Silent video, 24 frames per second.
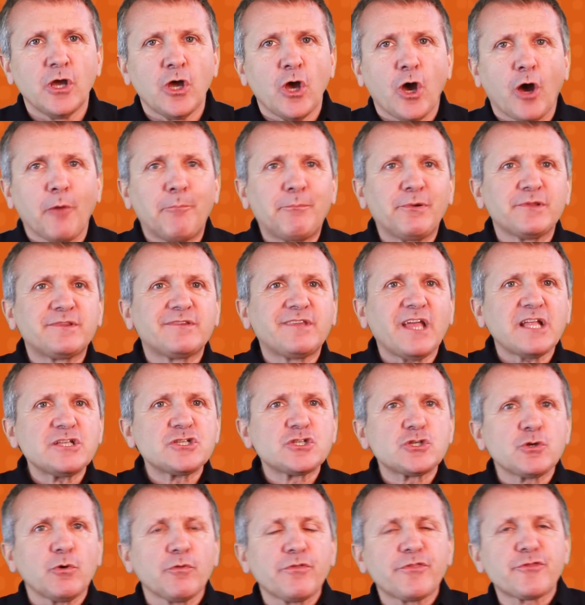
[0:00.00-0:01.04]
a
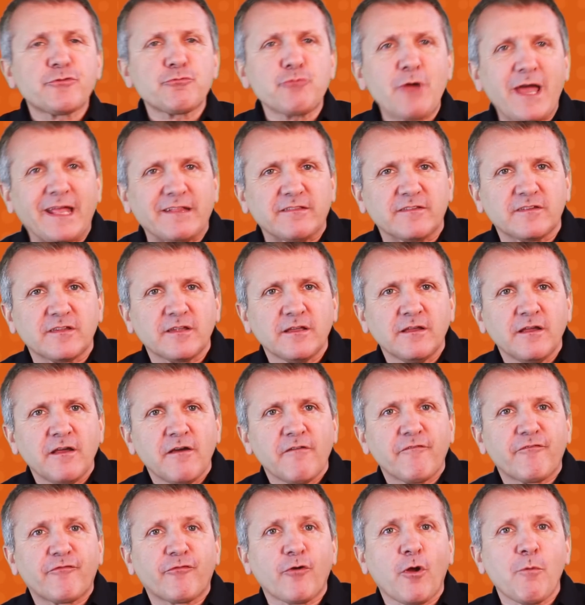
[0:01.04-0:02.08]
potential threat
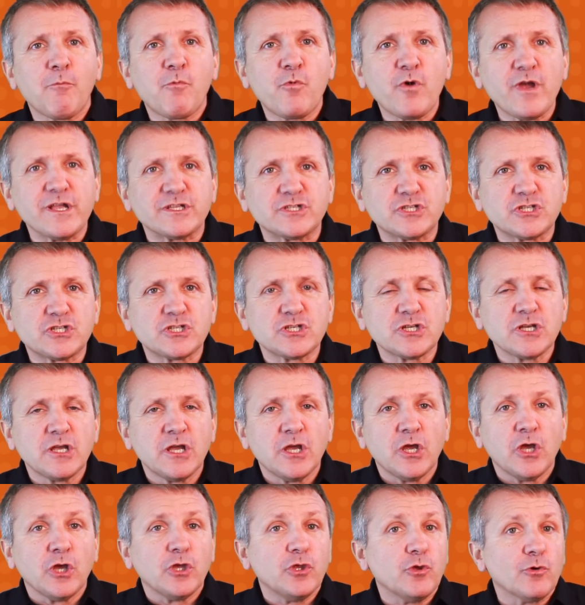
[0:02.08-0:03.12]
from which
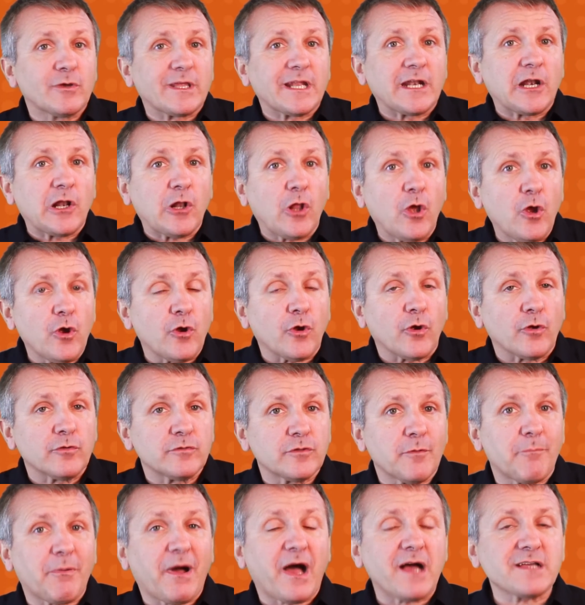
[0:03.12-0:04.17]
you can learn
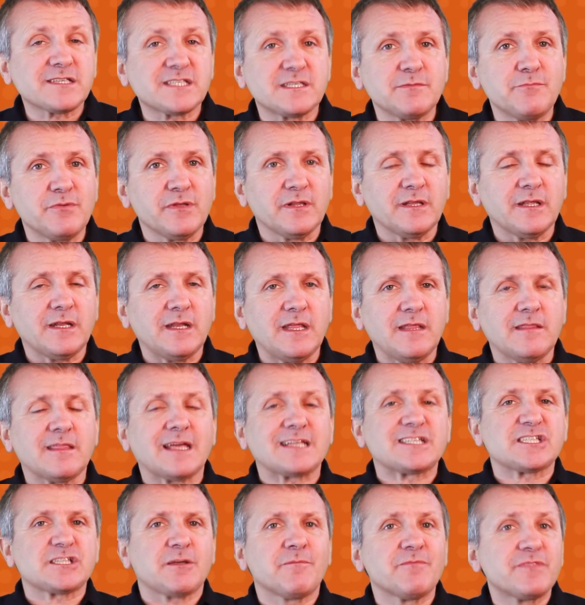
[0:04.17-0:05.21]
the possibility
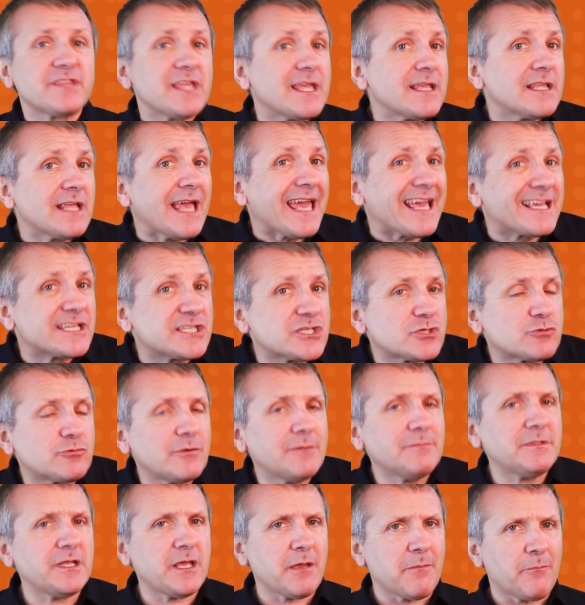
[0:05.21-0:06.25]
that something
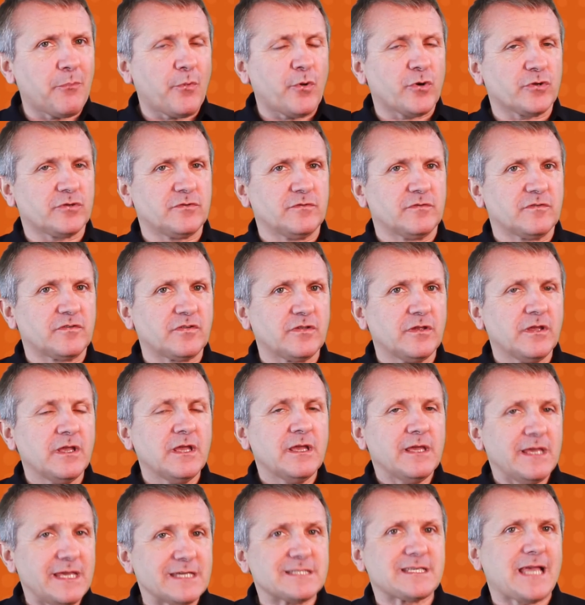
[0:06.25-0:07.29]
extremely important
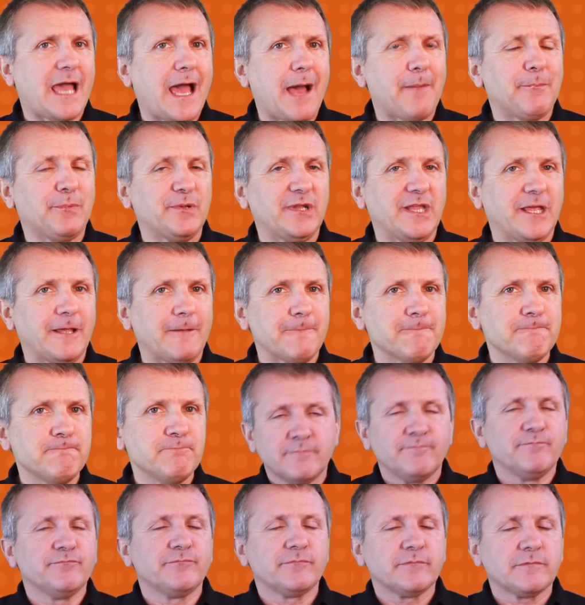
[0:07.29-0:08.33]
is happening.
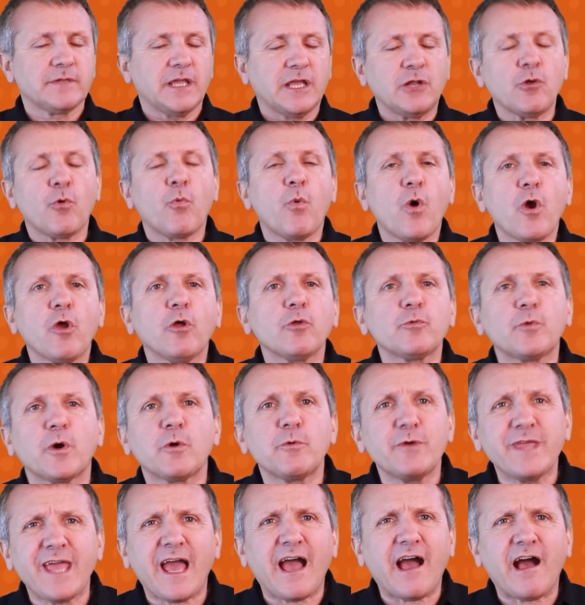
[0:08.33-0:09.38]
In a world where
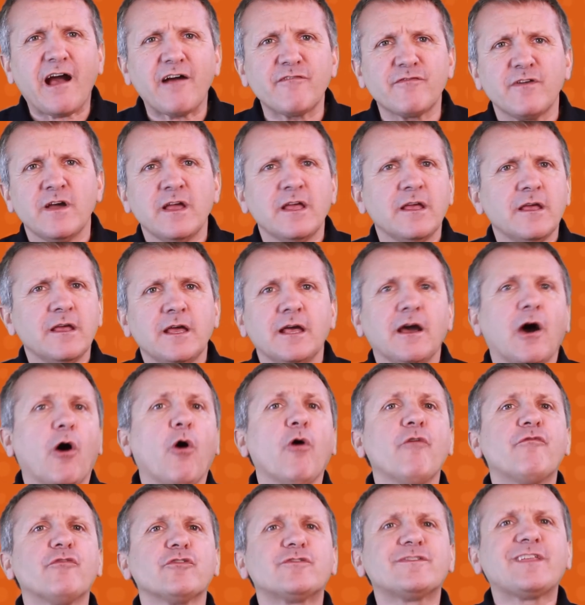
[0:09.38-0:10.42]
we have
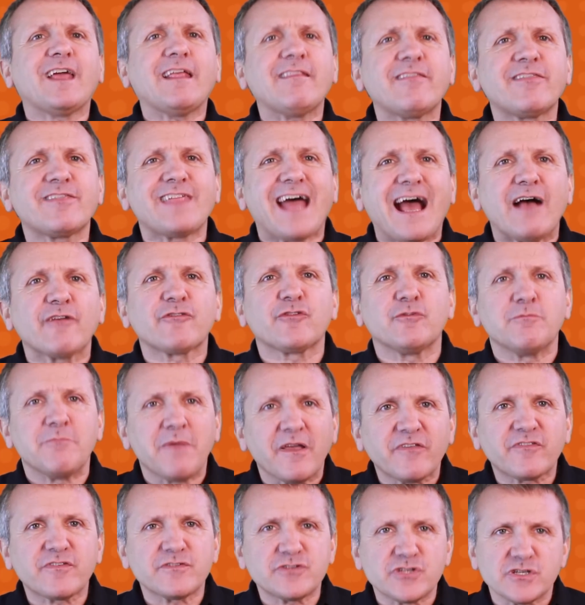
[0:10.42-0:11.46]
over 10,000
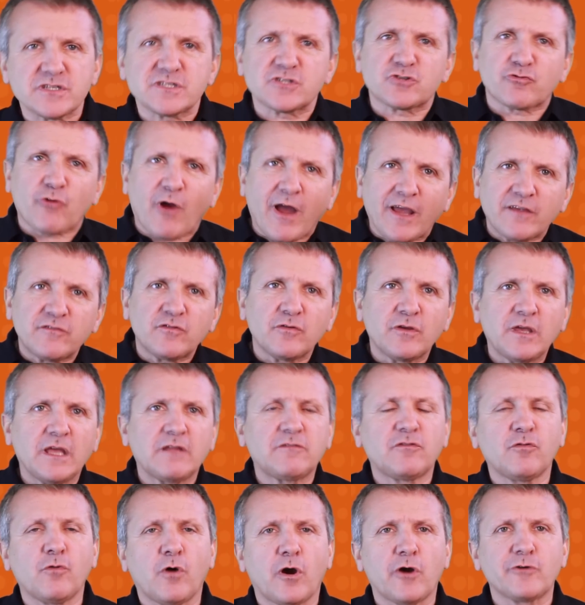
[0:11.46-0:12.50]
messages trying to
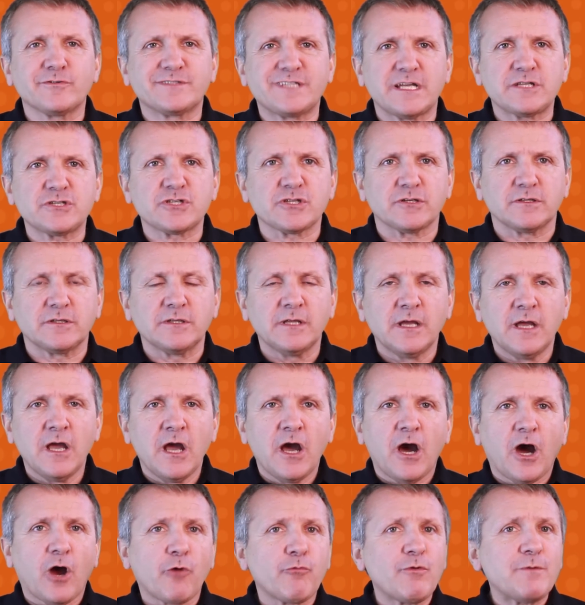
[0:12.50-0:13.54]
get to our attention,
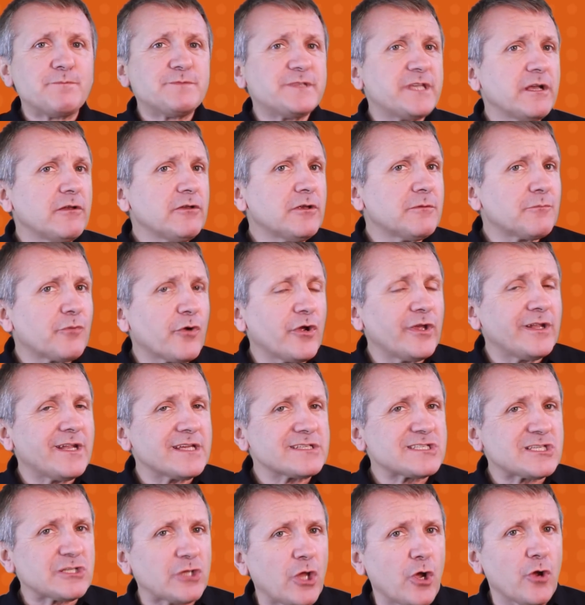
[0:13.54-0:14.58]
our reptilian brain
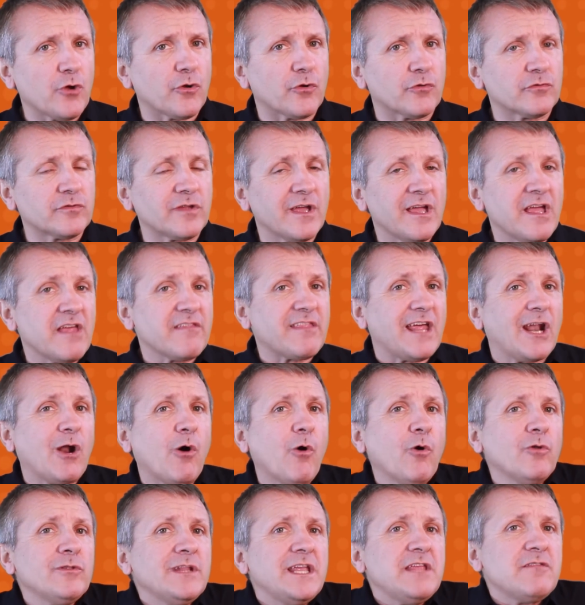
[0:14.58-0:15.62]
has learned that
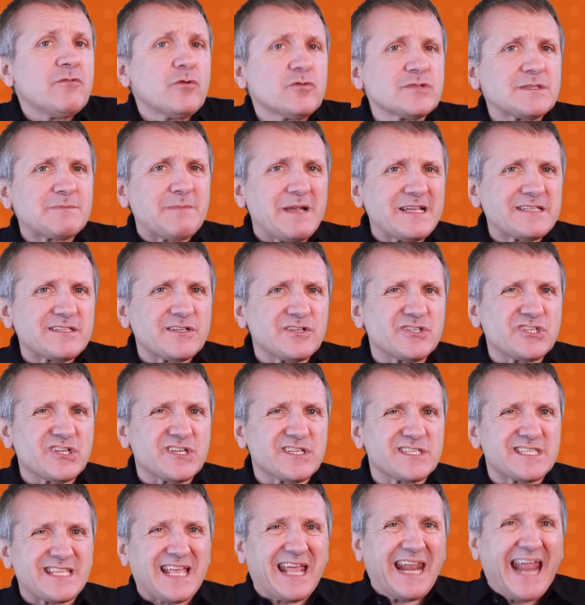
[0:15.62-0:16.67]
only those
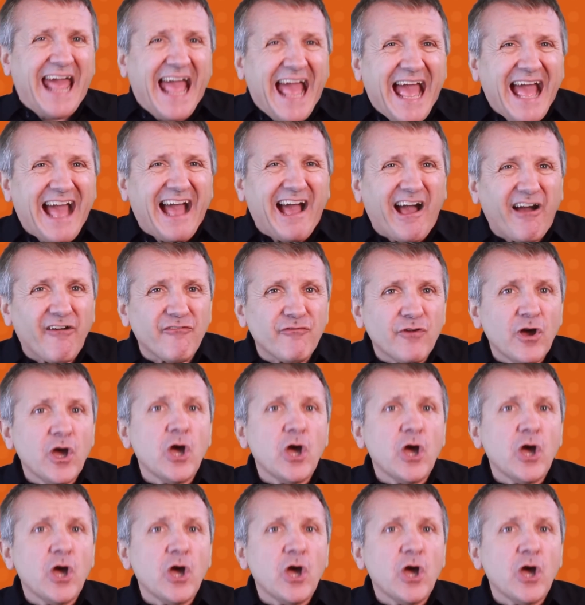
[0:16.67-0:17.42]
messages that have